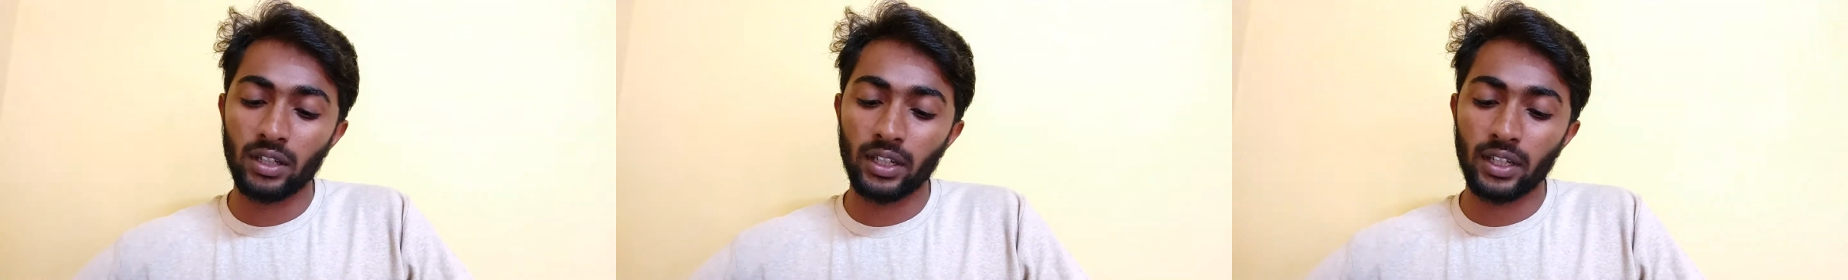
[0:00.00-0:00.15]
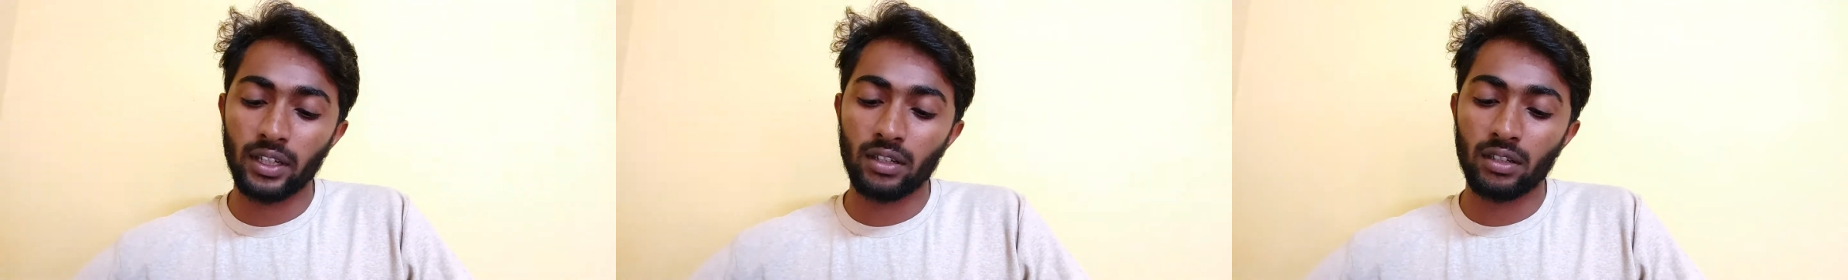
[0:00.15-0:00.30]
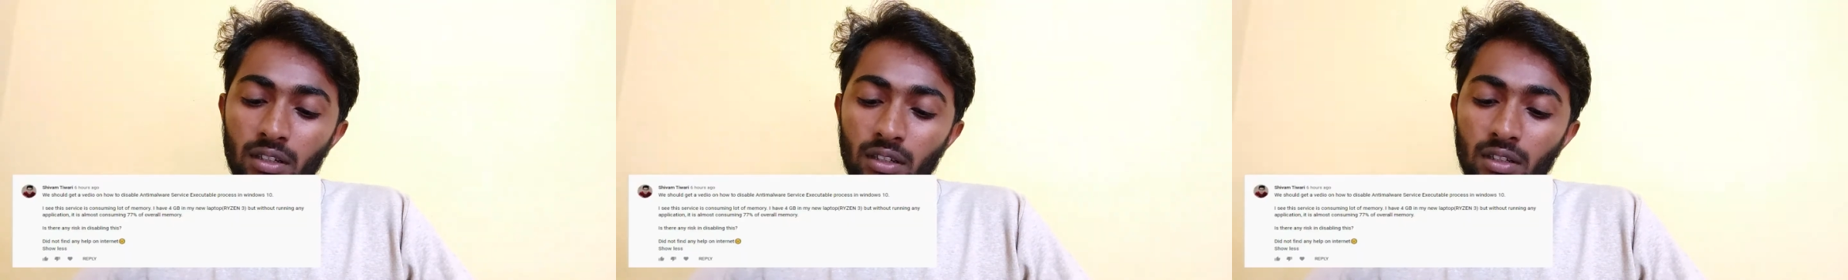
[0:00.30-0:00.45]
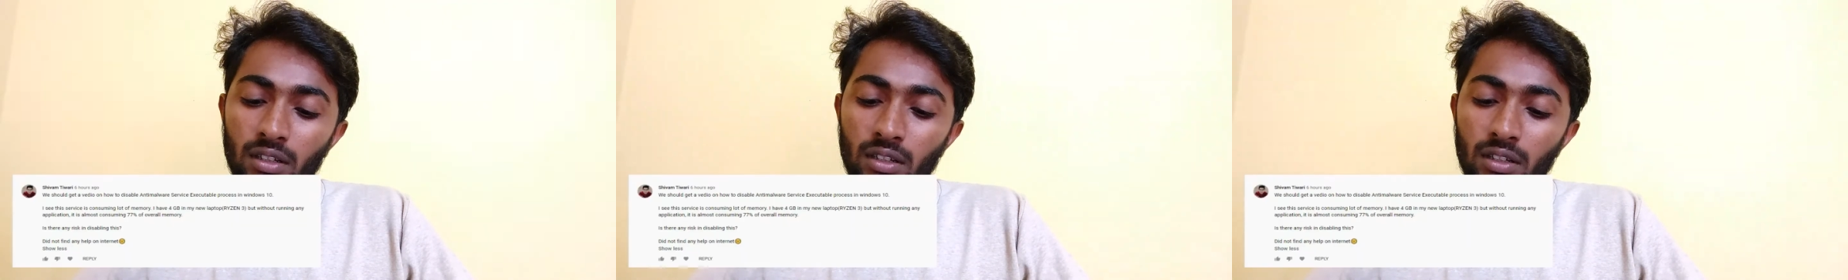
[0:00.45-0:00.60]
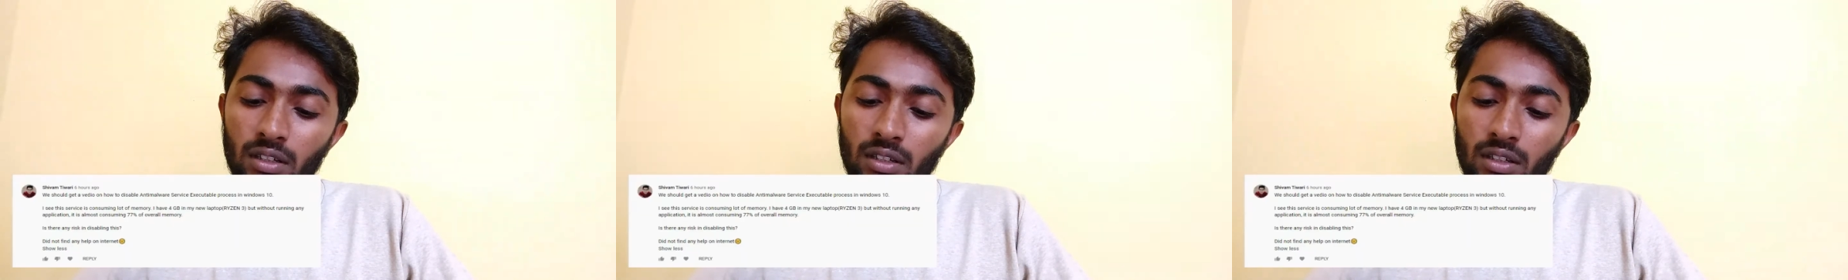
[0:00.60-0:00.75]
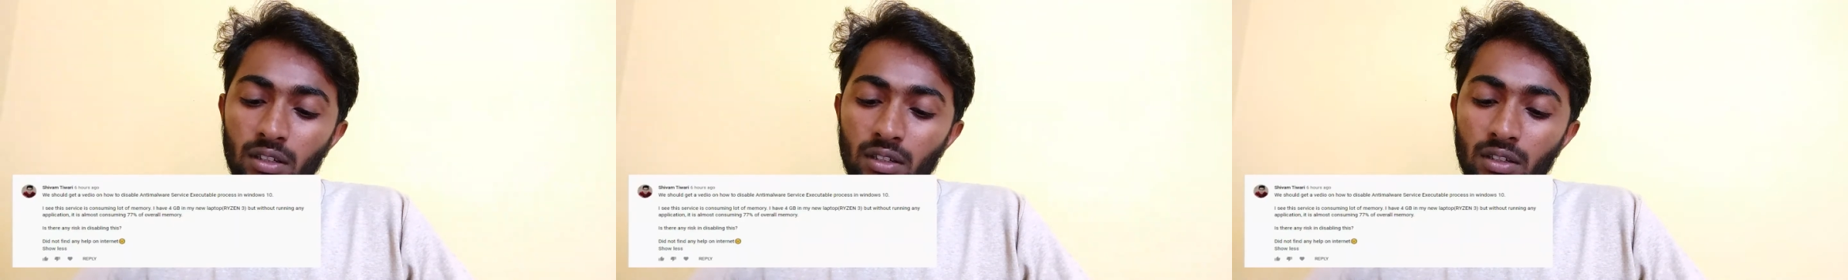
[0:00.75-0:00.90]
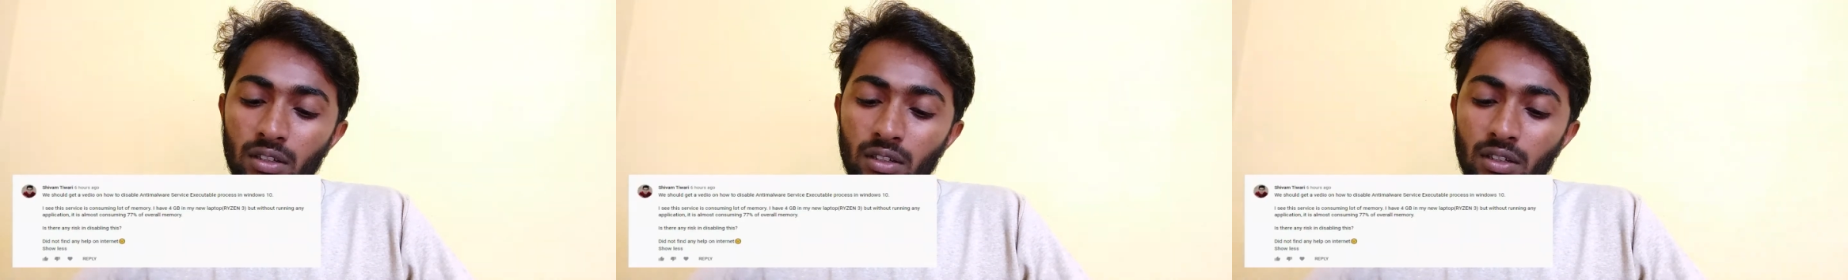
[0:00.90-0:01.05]
like
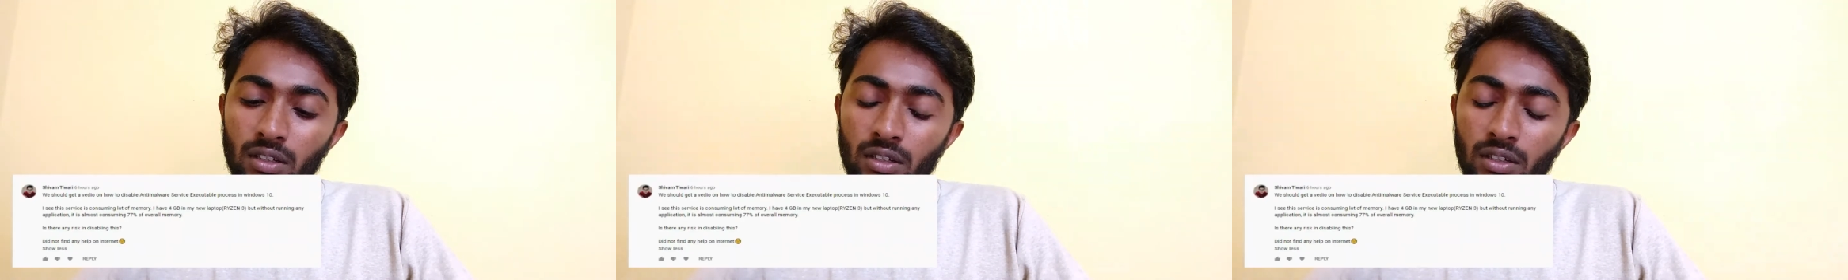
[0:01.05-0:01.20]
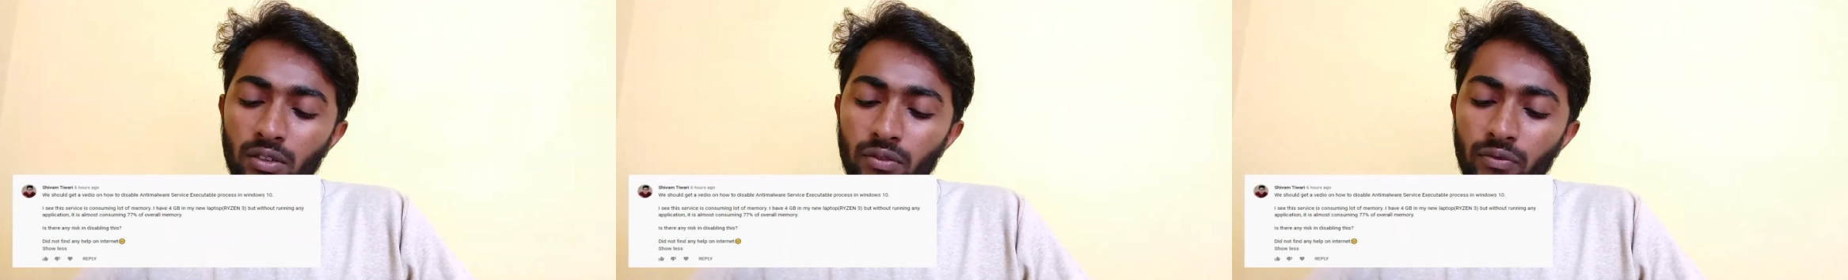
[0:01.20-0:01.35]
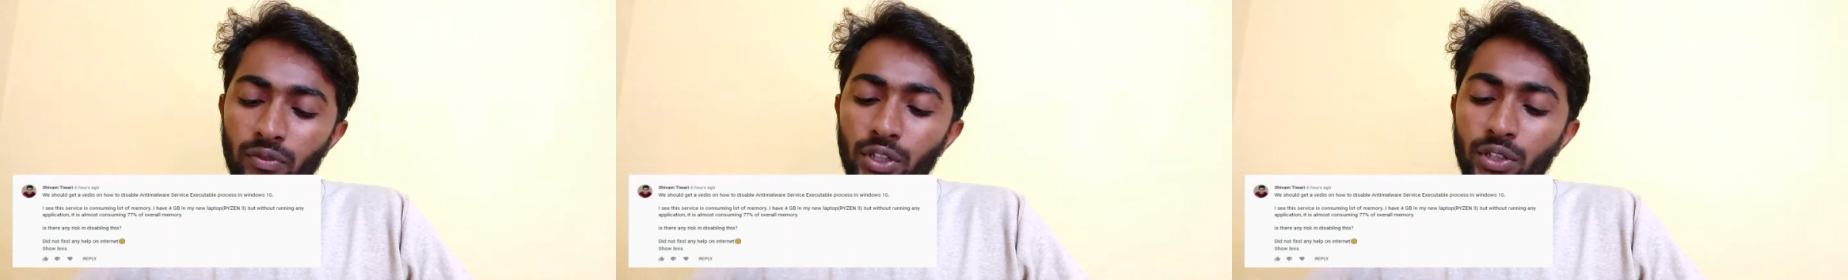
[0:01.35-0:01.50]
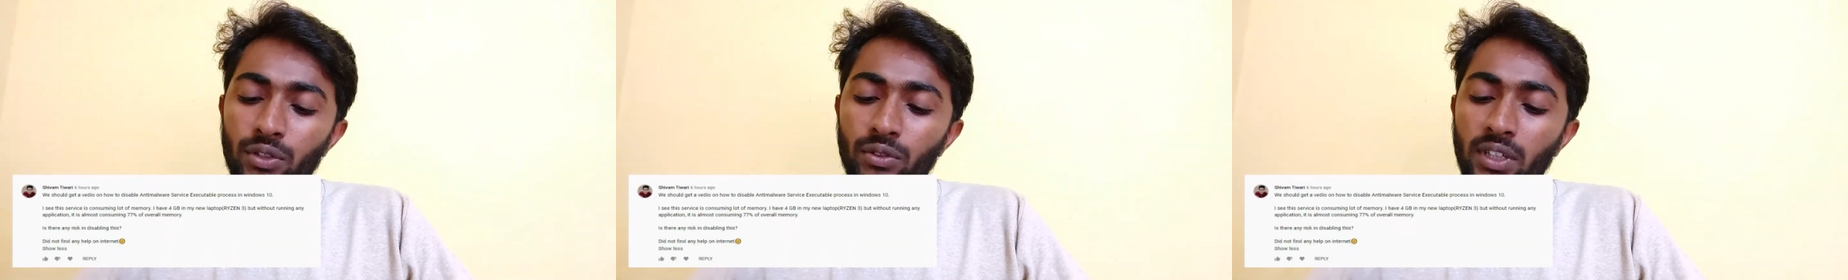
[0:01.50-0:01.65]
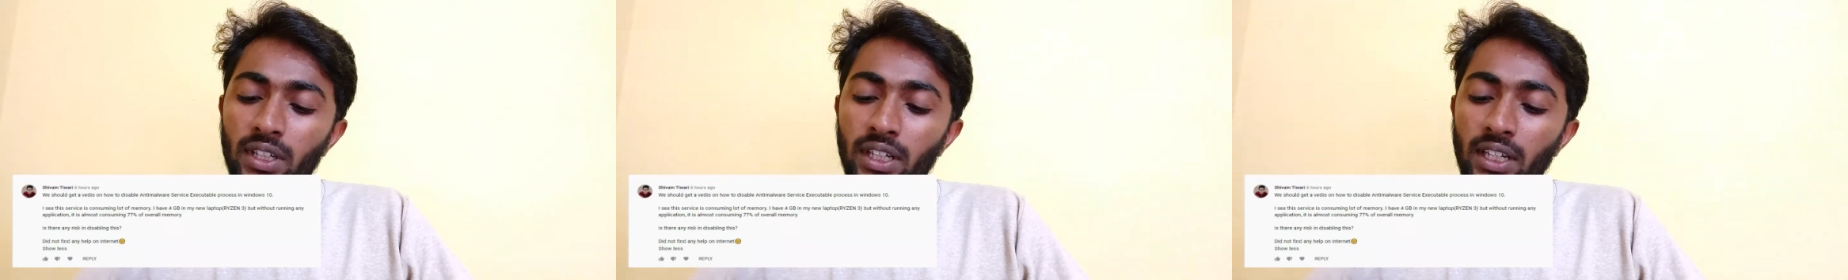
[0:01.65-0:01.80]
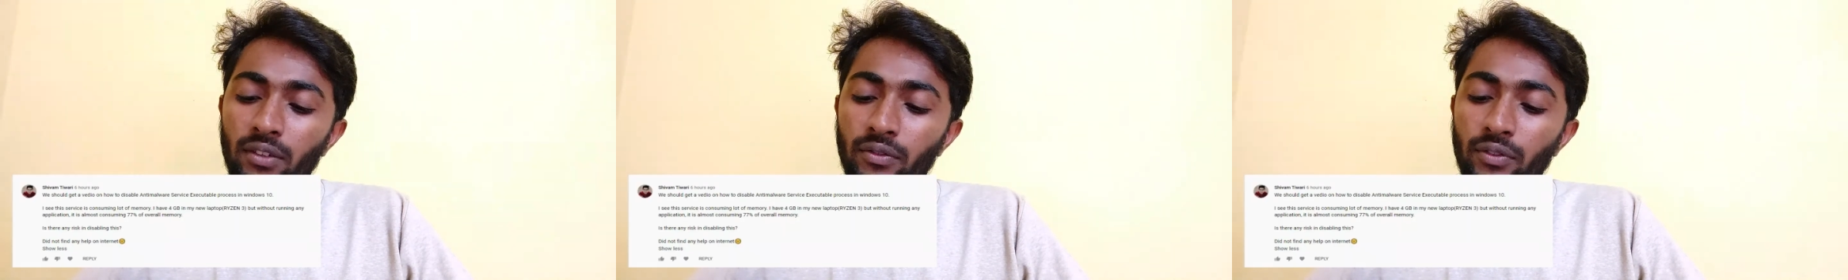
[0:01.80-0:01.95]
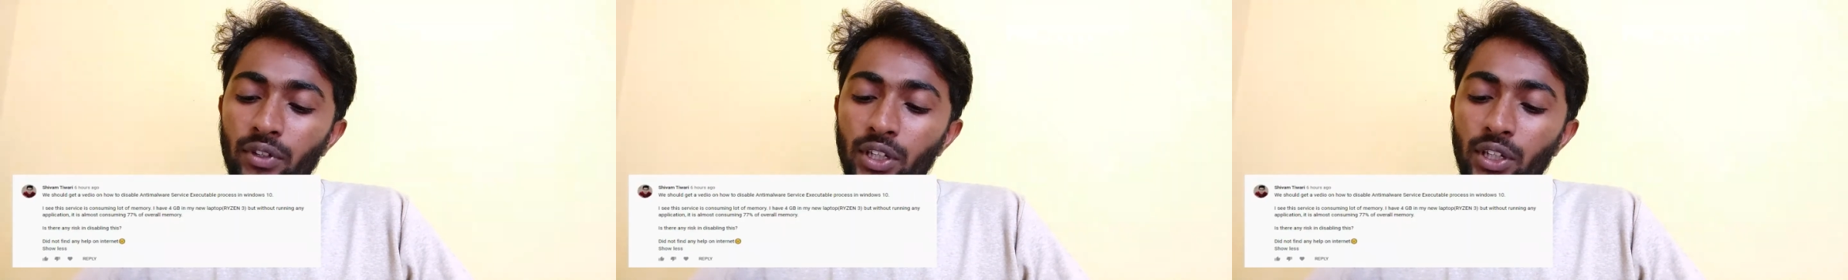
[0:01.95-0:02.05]
we should get a